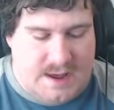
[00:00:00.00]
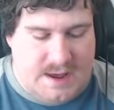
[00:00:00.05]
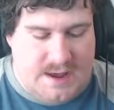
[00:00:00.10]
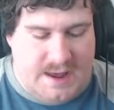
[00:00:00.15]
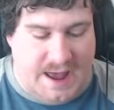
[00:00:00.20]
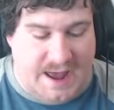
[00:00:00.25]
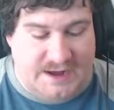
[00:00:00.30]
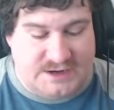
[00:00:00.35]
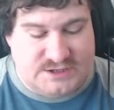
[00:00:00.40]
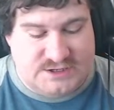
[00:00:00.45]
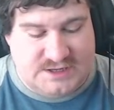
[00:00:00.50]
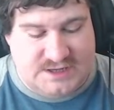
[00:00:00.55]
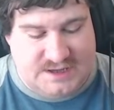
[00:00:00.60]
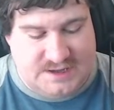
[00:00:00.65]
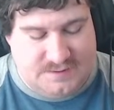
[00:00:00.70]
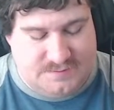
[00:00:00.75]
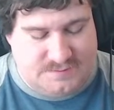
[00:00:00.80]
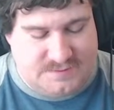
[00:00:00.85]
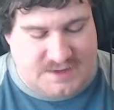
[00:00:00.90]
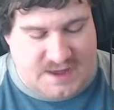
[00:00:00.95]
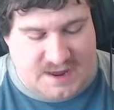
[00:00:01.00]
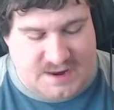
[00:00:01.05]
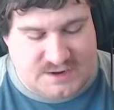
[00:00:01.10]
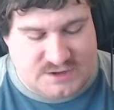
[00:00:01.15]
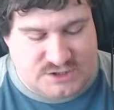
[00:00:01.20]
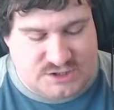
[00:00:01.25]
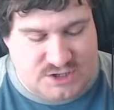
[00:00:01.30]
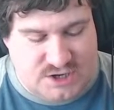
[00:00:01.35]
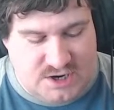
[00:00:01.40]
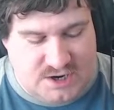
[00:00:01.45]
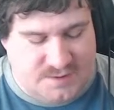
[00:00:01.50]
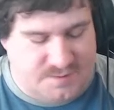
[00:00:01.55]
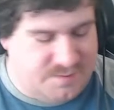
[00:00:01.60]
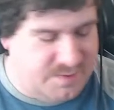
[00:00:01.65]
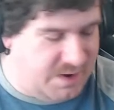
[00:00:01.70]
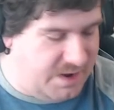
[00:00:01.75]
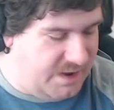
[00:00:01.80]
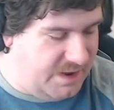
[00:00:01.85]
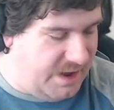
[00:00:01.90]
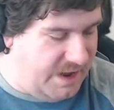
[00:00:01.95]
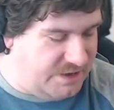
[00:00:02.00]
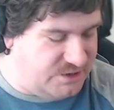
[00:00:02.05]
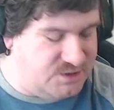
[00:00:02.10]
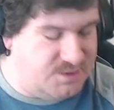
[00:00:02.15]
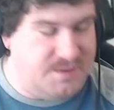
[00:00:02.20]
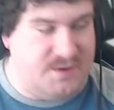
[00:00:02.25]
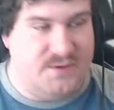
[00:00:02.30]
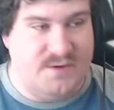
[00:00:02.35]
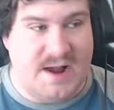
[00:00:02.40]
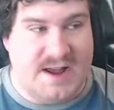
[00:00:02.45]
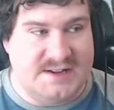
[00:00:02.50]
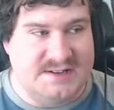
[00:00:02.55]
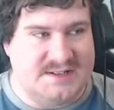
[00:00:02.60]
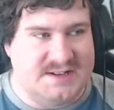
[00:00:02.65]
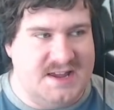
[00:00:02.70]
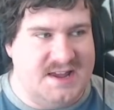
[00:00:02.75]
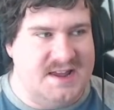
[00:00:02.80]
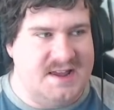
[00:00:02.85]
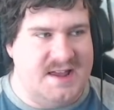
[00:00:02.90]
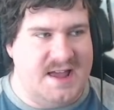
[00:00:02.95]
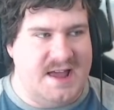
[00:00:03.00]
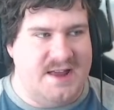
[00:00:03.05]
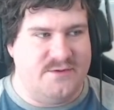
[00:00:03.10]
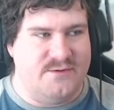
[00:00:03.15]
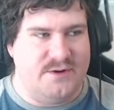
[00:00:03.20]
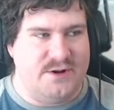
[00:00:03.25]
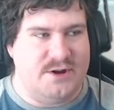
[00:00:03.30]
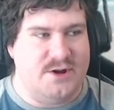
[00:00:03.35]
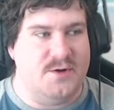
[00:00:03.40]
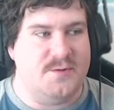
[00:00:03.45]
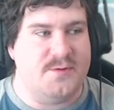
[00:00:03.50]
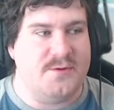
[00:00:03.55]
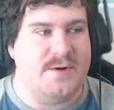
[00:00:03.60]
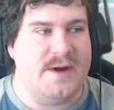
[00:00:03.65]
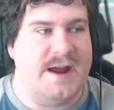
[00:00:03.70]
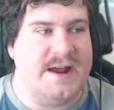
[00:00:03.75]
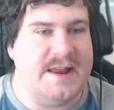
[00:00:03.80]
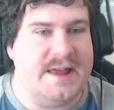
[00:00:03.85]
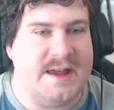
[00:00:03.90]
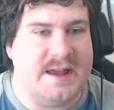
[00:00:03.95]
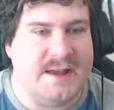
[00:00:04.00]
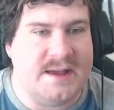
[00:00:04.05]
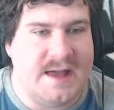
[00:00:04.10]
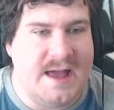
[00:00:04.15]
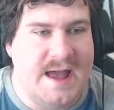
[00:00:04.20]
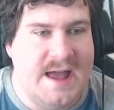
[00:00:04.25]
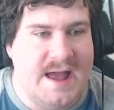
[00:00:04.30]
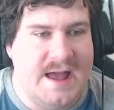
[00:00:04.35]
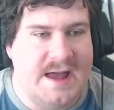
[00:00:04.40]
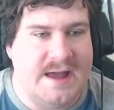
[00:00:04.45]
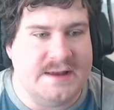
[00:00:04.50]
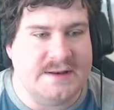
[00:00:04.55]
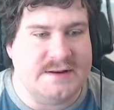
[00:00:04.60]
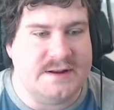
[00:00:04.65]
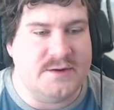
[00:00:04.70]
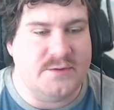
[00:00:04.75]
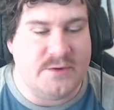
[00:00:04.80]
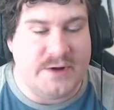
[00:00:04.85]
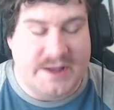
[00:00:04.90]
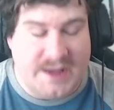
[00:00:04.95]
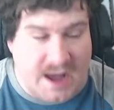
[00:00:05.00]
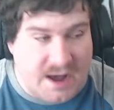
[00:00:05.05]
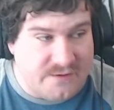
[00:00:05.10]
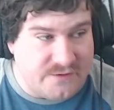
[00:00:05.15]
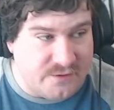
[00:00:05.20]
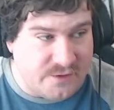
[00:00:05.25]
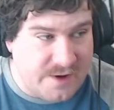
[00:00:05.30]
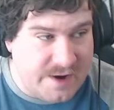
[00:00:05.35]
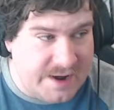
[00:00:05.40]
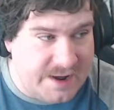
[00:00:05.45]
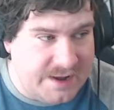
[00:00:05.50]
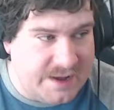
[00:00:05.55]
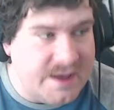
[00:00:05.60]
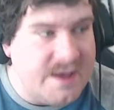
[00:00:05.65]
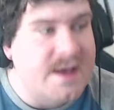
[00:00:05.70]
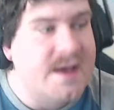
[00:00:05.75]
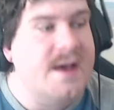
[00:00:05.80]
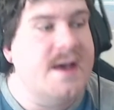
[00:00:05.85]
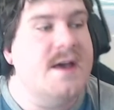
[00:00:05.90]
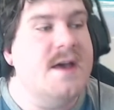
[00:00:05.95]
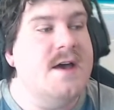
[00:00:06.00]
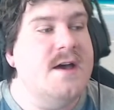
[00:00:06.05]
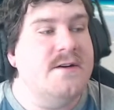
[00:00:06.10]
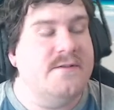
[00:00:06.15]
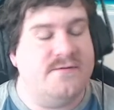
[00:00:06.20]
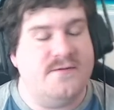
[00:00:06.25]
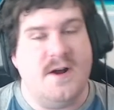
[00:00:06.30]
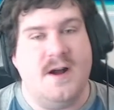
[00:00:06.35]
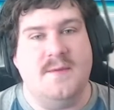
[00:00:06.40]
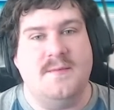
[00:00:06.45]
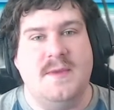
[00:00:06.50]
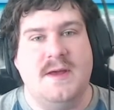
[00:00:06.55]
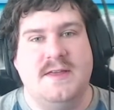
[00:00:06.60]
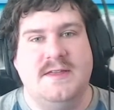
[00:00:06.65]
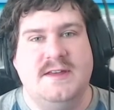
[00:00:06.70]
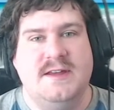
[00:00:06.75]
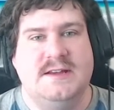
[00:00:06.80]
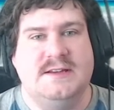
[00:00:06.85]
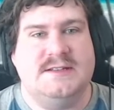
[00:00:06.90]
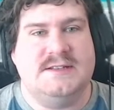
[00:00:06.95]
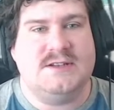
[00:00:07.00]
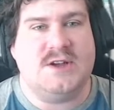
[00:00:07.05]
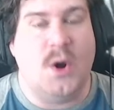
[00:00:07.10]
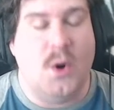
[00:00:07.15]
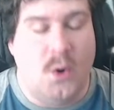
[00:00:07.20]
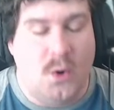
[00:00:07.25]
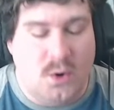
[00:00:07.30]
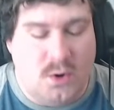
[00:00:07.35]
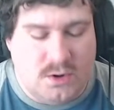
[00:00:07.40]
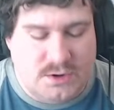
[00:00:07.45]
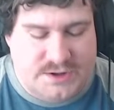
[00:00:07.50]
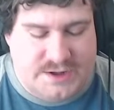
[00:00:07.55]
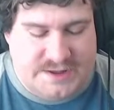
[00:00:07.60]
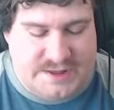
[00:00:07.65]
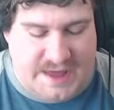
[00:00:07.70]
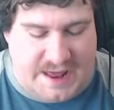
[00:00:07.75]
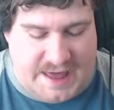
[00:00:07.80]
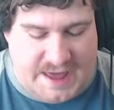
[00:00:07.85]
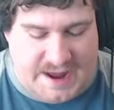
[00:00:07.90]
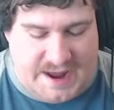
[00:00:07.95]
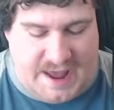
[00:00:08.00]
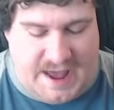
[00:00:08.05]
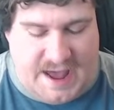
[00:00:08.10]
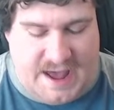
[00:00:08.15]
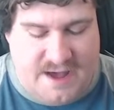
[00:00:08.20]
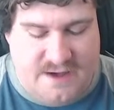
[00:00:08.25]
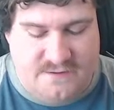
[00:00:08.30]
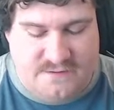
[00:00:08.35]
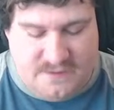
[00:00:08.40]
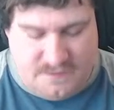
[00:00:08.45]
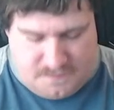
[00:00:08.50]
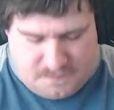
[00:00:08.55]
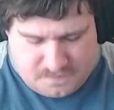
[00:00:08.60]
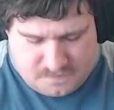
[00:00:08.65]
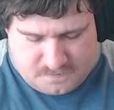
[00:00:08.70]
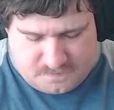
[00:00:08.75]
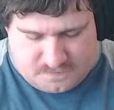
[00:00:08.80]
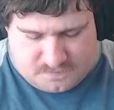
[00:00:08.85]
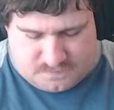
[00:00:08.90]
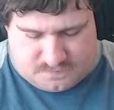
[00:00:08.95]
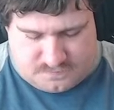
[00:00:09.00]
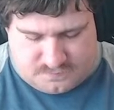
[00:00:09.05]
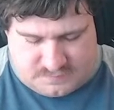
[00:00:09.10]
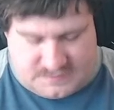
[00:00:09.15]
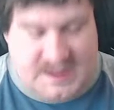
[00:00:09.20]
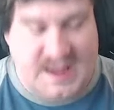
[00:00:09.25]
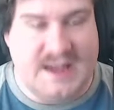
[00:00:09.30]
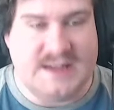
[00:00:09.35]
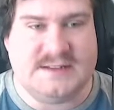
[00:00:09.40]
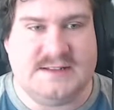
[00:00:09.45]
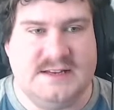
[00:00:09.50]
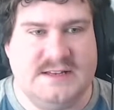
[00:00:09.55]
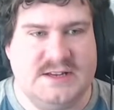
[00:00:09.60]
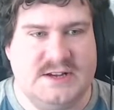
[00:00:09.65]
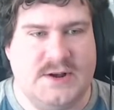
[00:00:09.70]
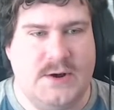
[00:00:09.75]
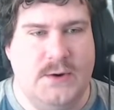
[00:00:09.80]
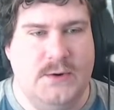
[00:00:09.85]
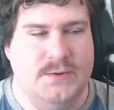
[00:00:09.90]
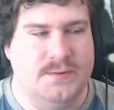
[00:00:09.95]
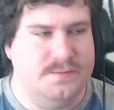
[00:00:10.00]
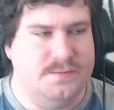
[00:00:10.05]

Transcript: Actually, it kind of should, but I should be resting and recuperating and recovering from this cold that I have. Yes, it's a cold.